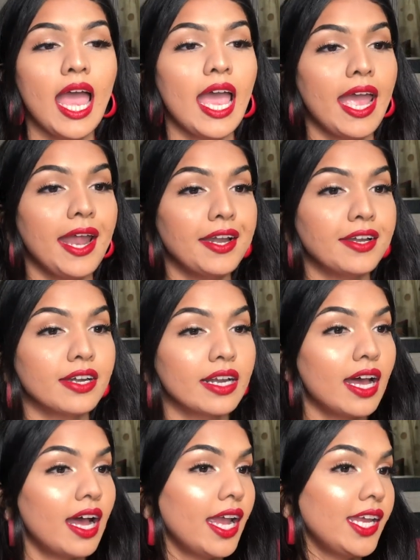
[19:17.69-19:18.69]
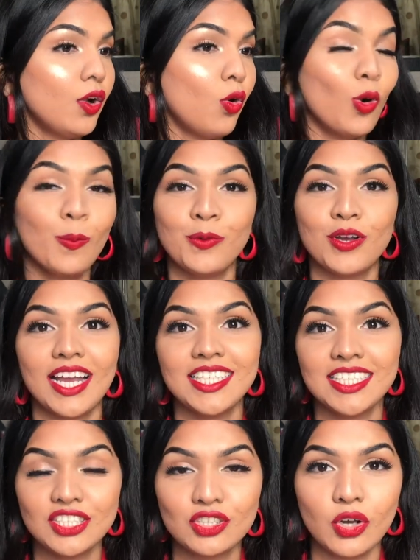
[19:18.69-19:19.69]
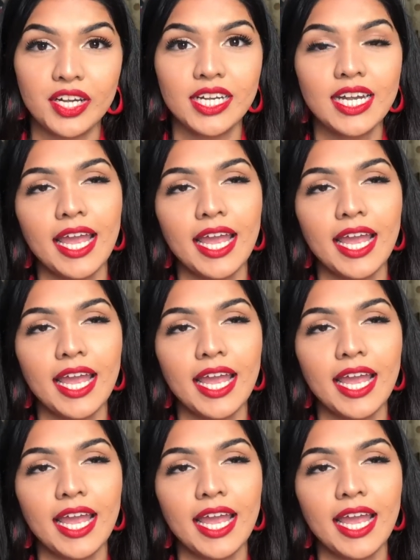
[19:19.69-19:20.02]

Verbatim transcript: and I hope you guys enjoyed it.